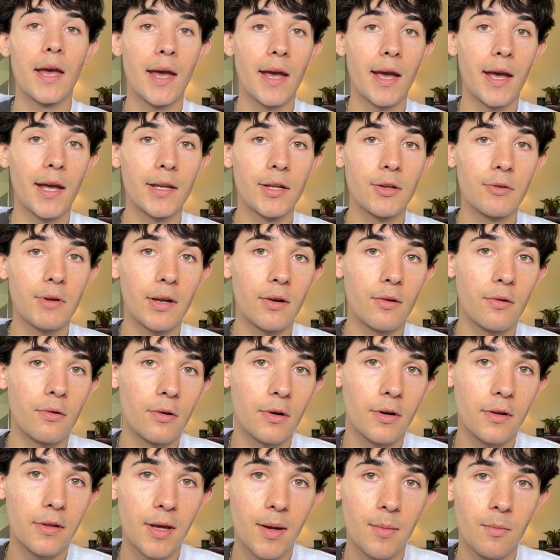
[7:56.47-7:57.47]
and you can
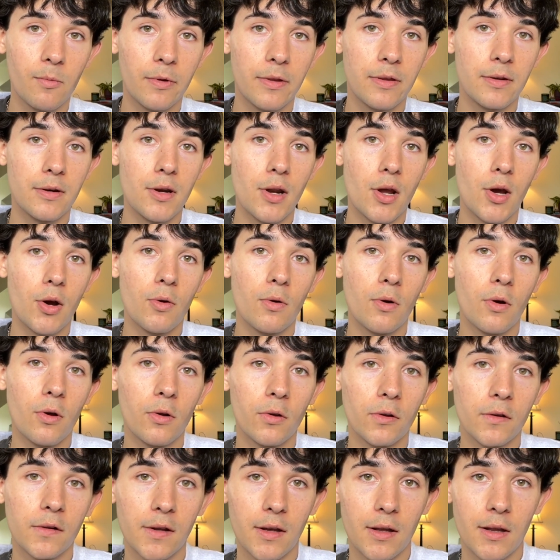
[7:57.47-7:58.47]
order them with no
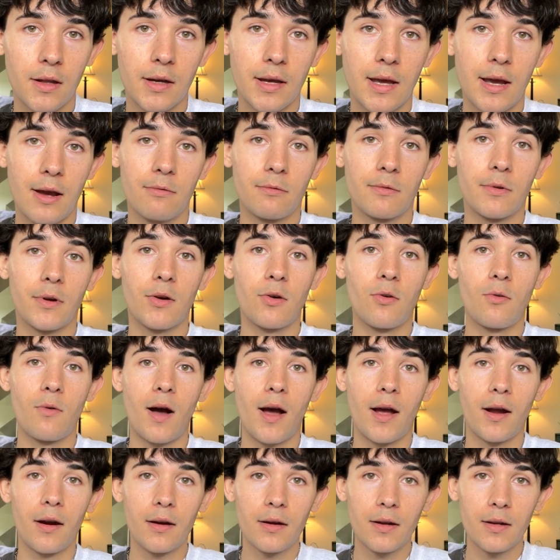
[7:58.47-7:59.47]
wholesale account
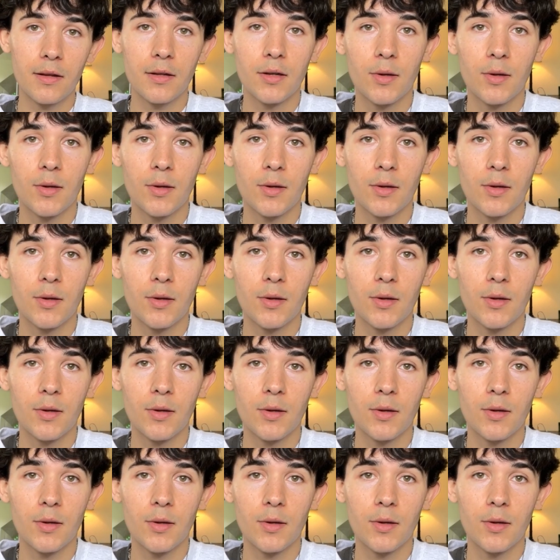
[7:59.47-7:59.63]
required.